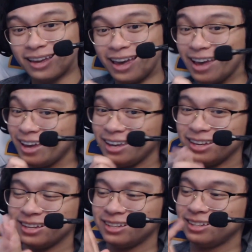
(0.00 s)

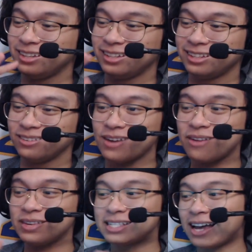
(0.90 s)
Hey.
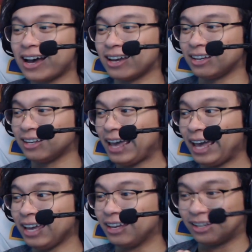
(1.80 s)
Rab is hot.
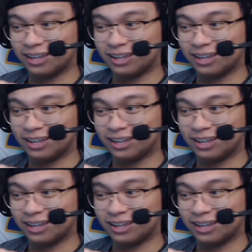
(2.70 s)
Hey.